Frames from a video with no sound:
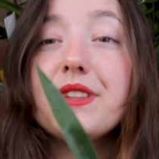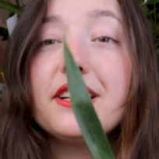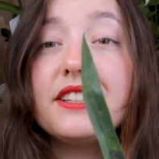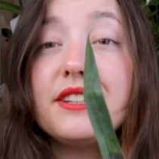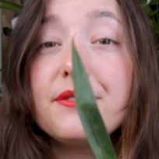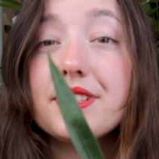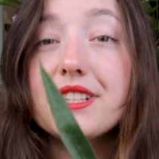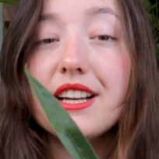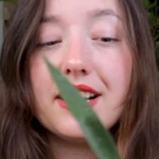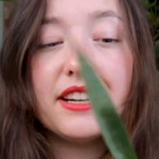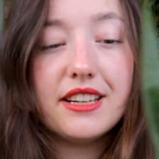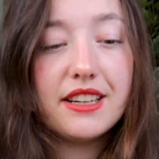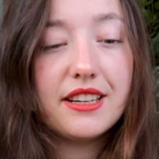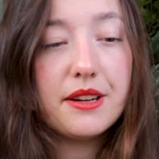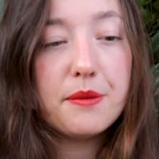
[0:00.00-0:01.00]
The leaves
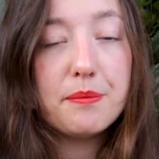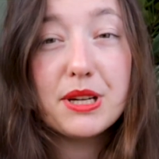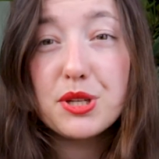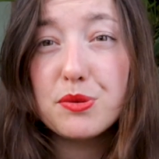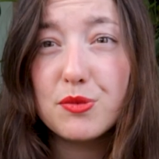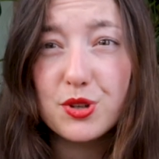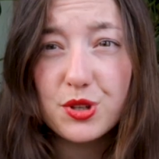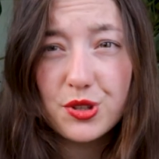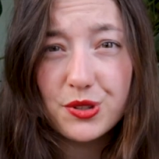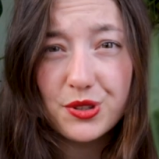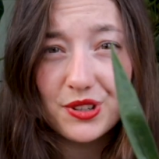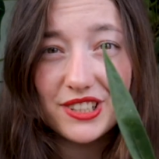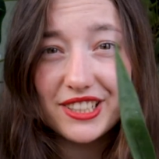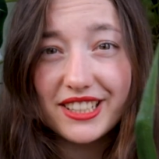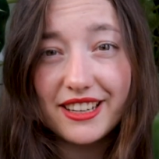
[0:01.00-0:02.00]
are much more
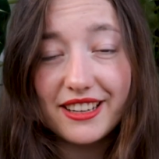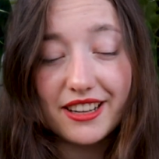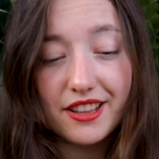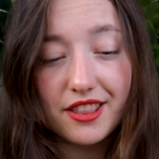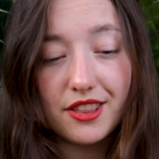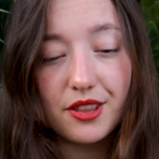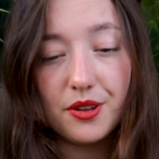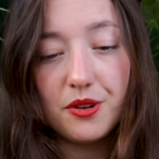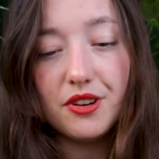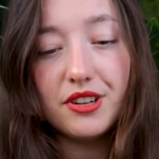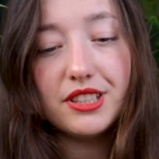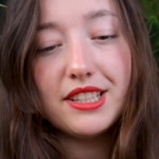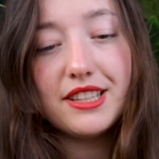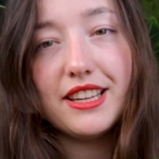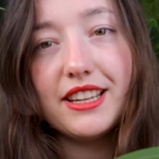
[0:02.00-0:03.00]
sturdy than I
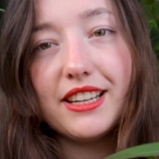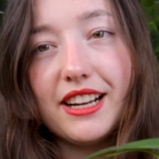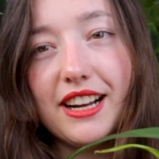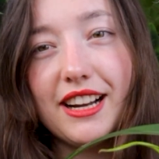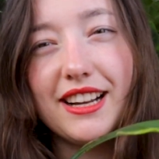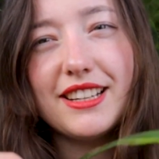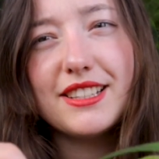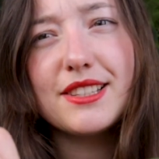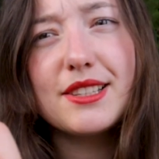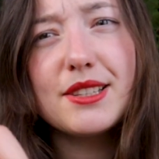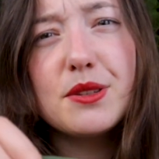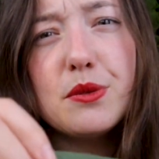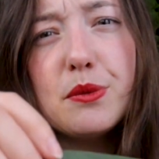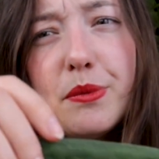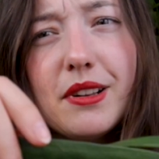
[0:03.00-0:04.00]
thought. They are
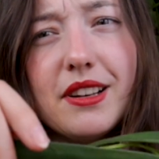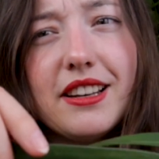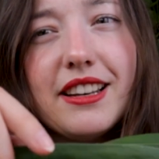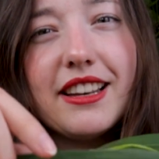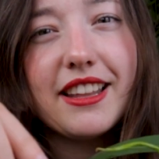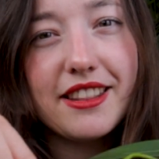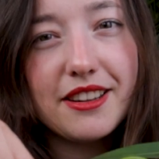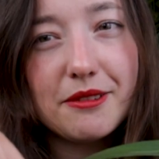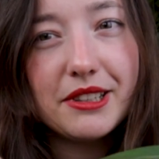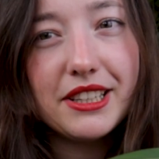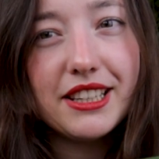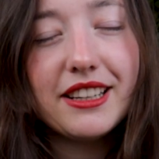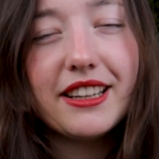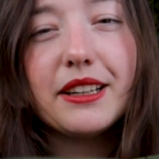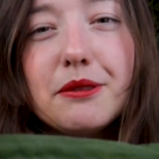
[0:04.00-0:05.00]
super
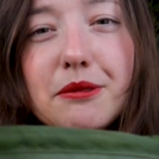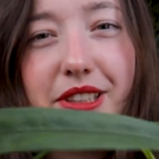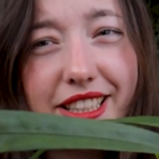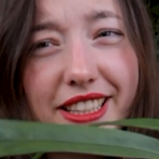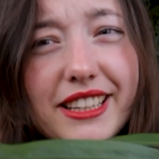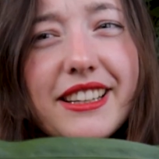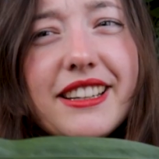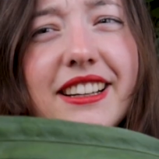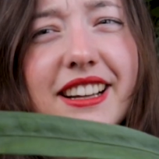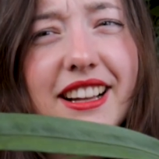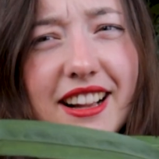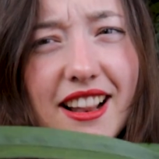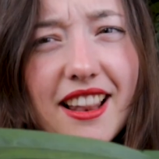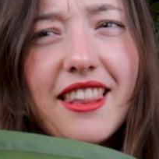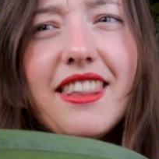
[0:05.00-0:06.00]
leathery, like really
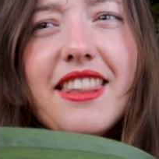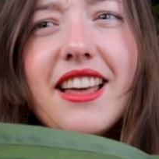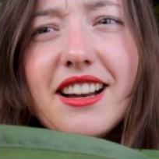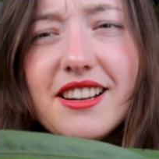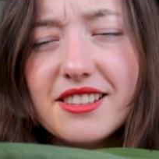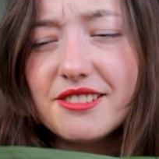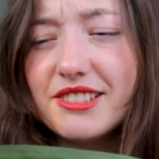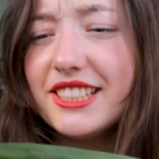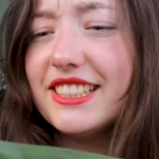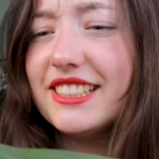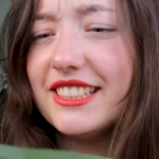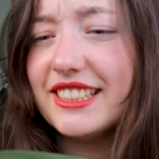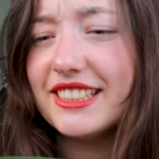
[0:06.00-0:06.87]
leathery,